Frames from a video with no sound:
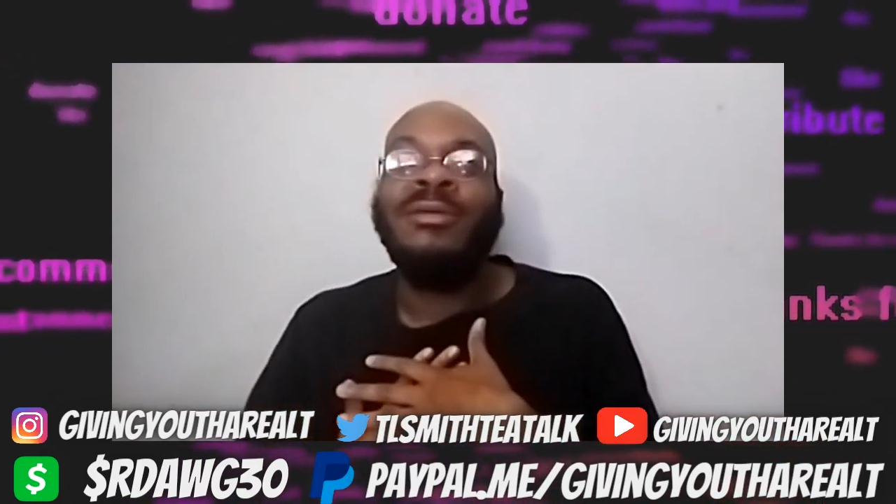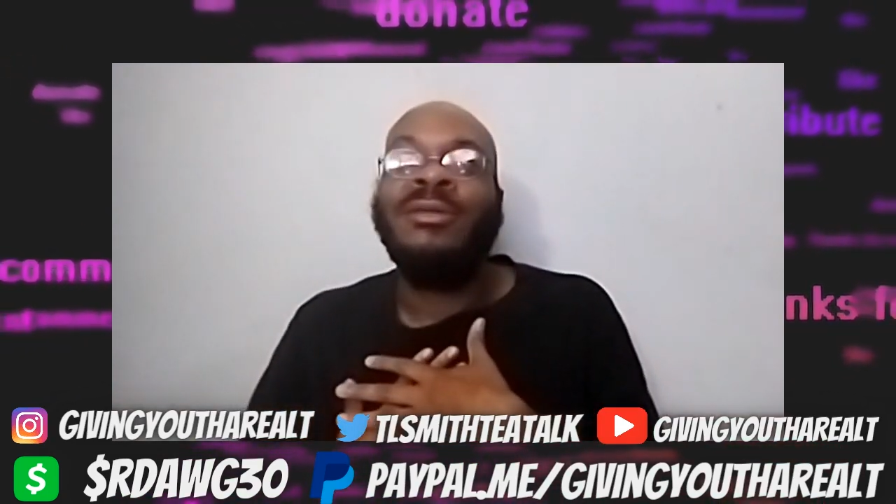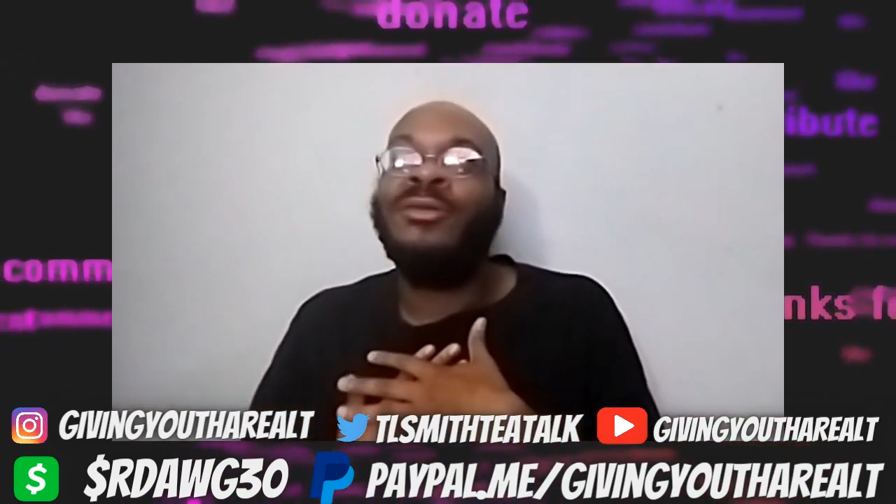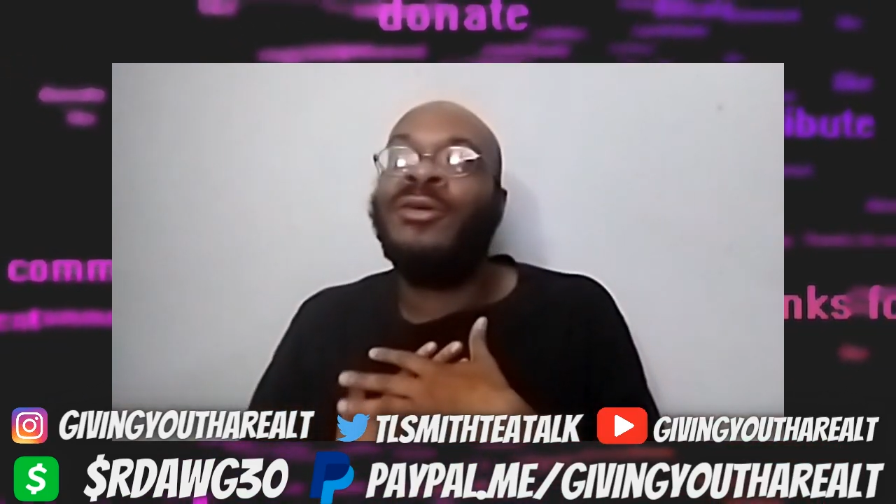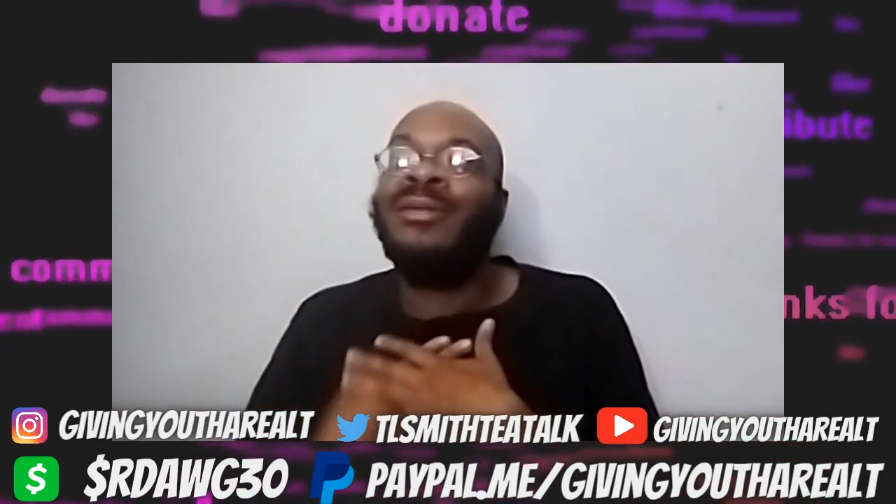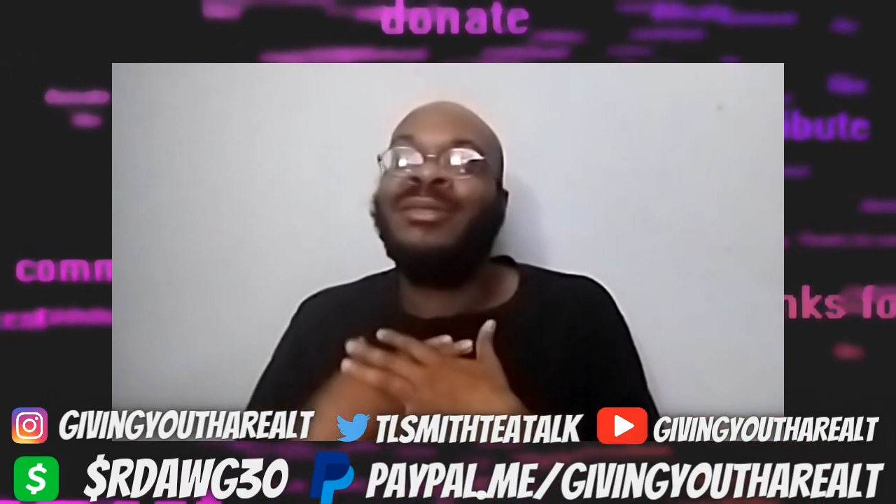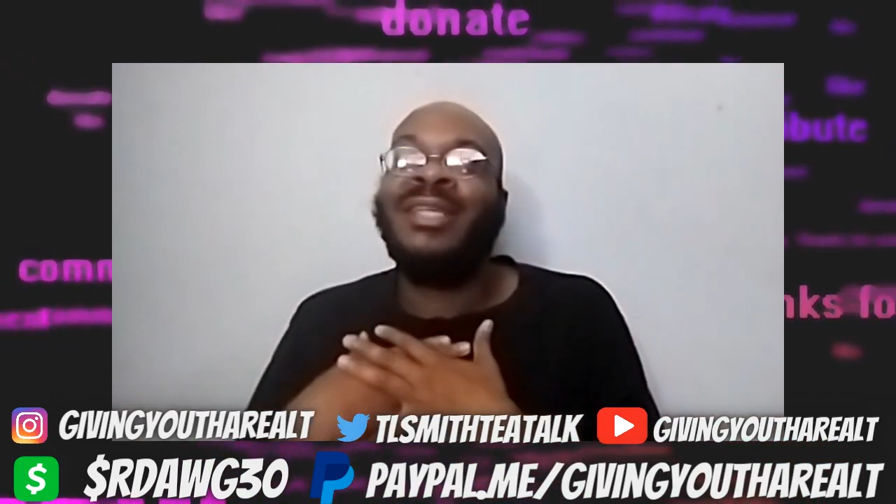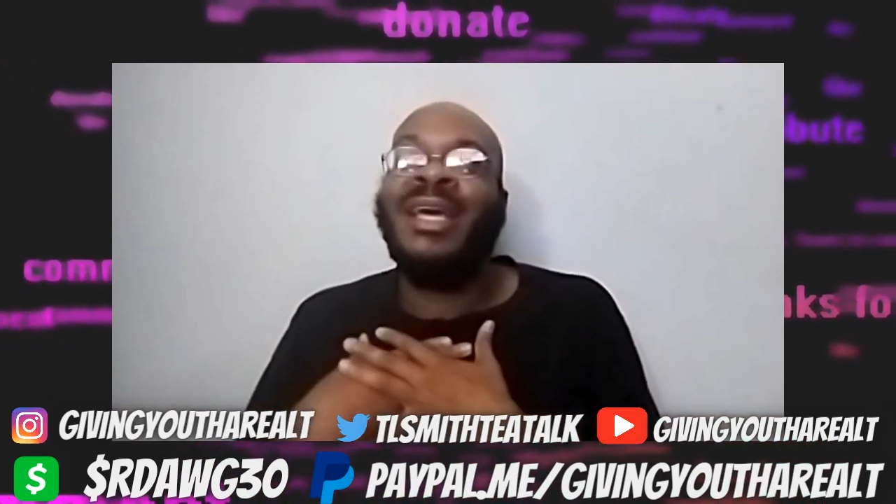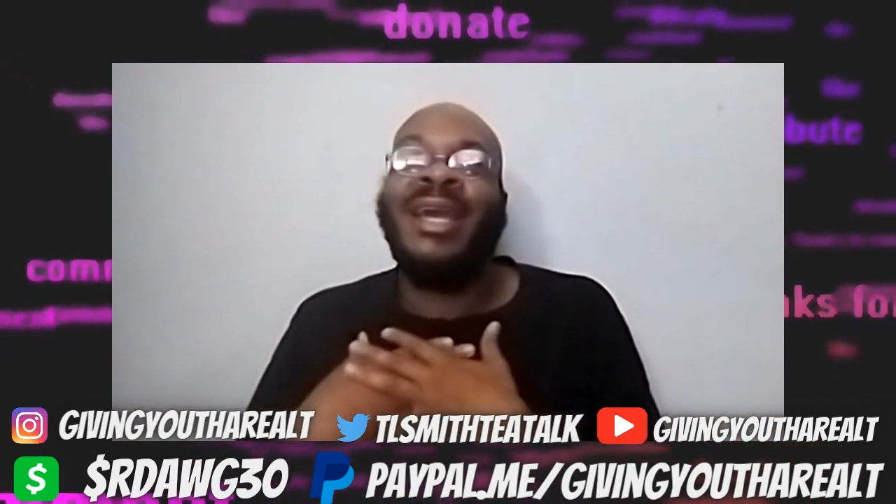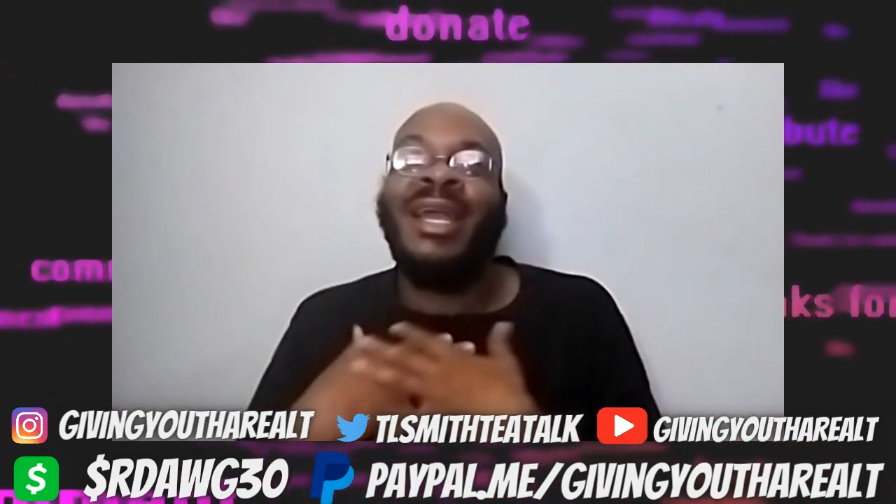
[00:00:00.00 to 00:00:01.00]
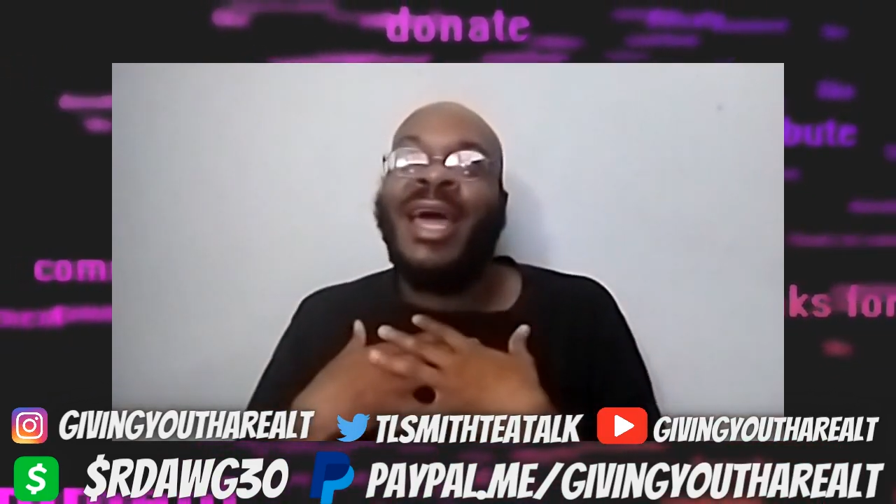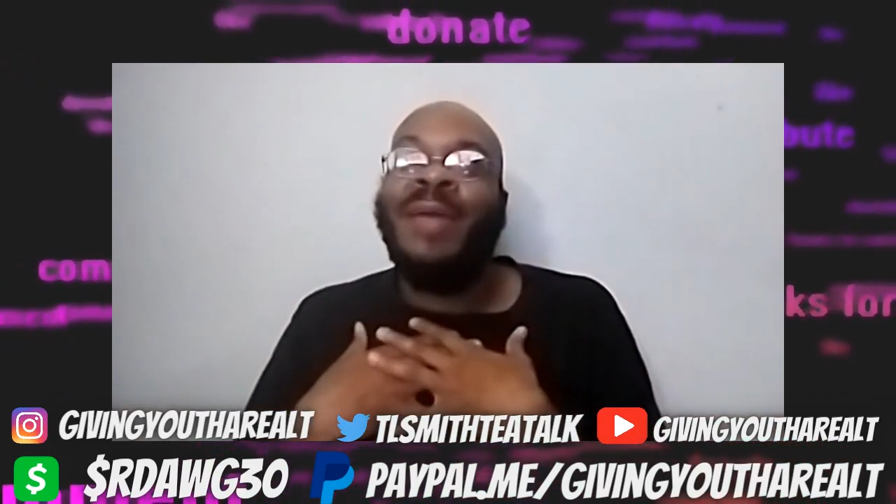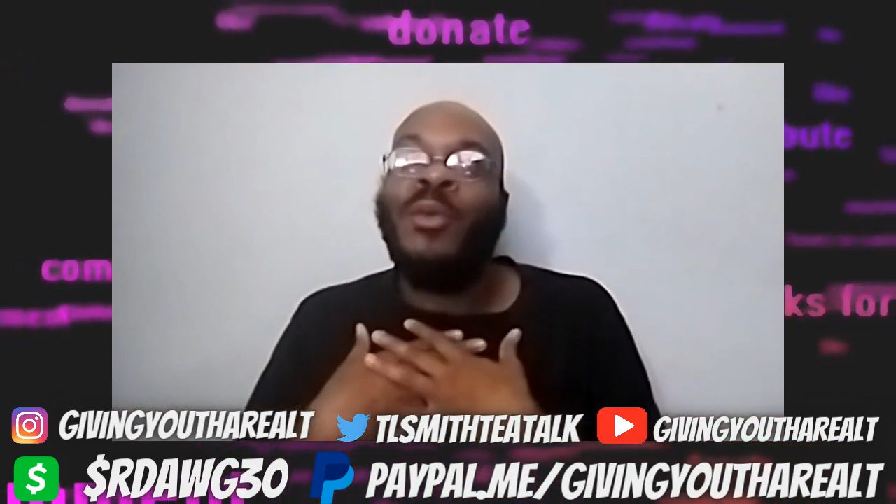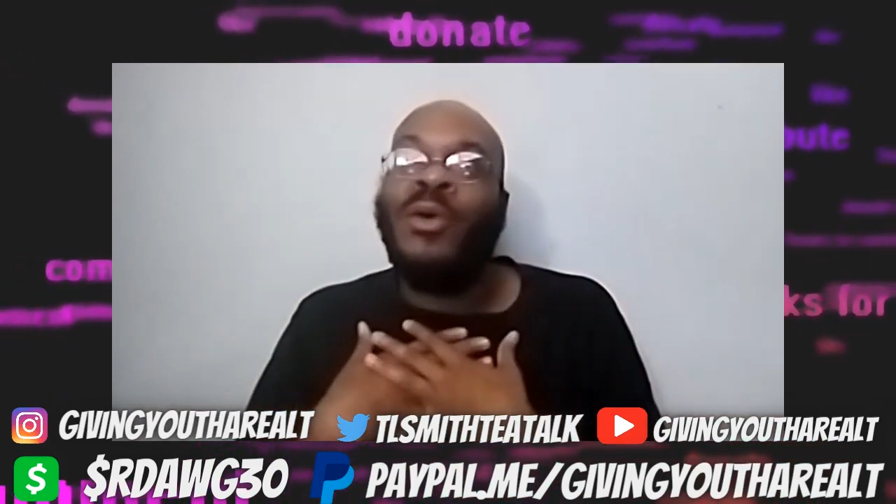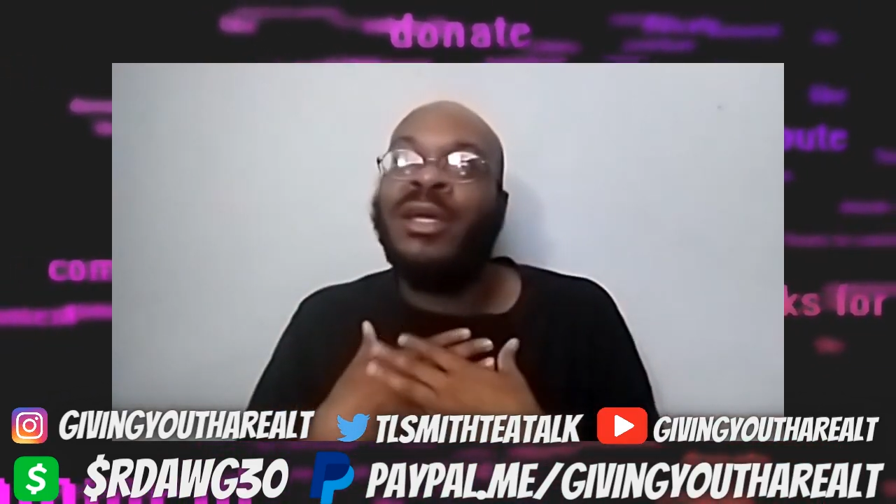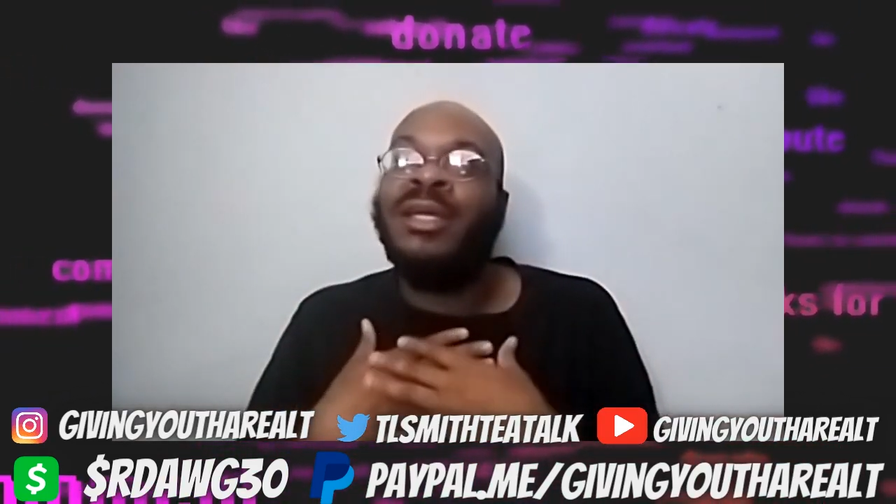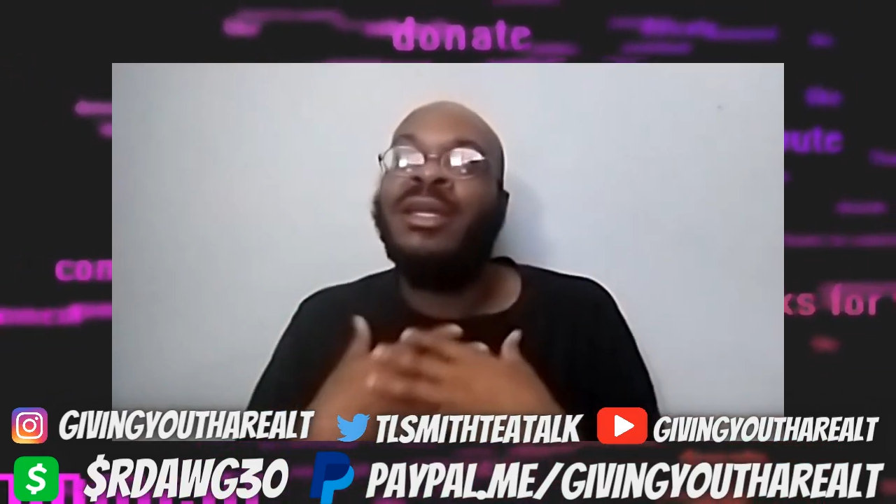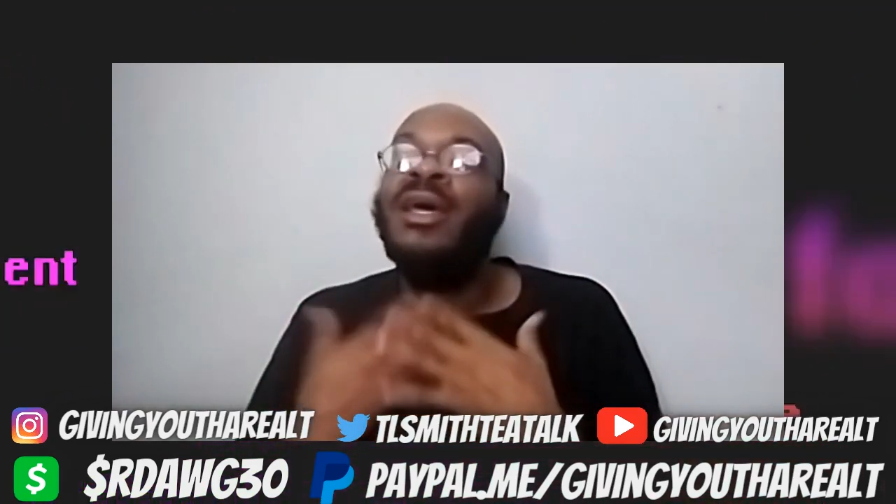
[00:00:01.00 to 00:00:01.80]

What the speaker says: You know what I'm saying? I like Morgan.